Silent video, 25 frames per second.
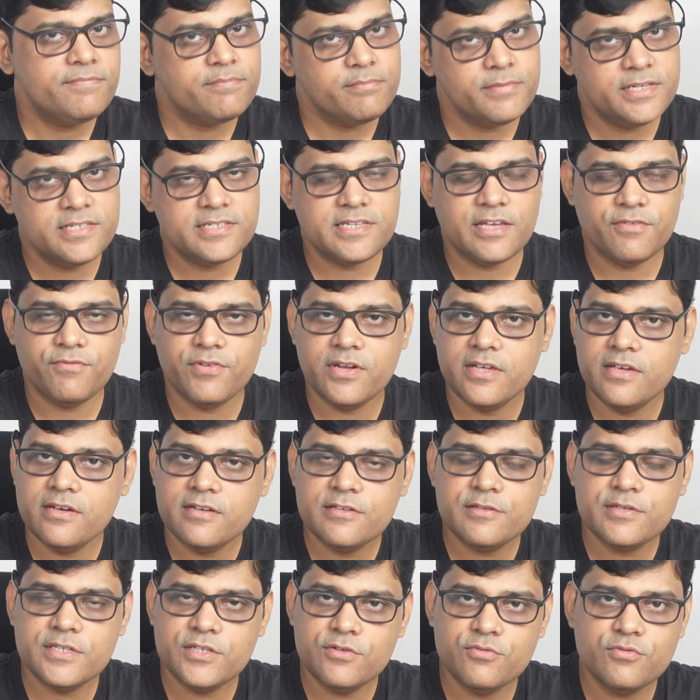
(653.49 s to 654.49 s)
means every
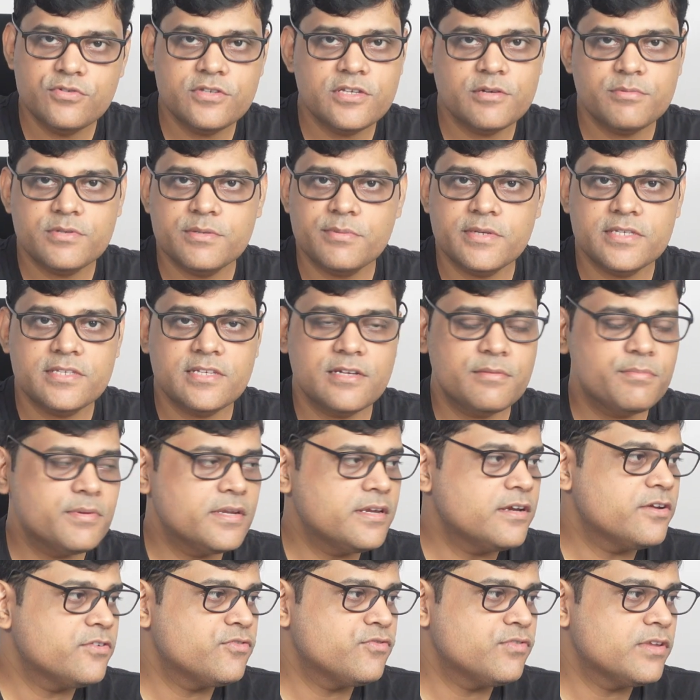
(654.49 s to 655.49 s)
year's use of special
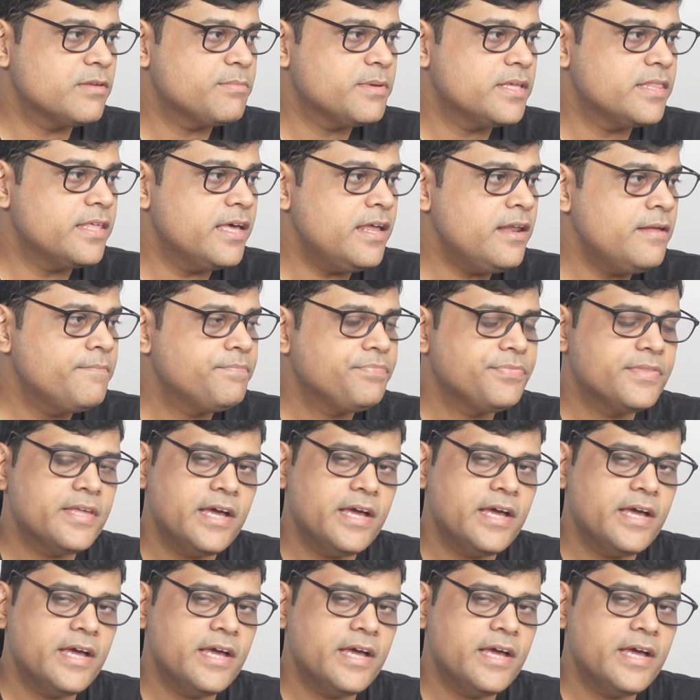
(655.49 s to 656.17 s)
periods will be there,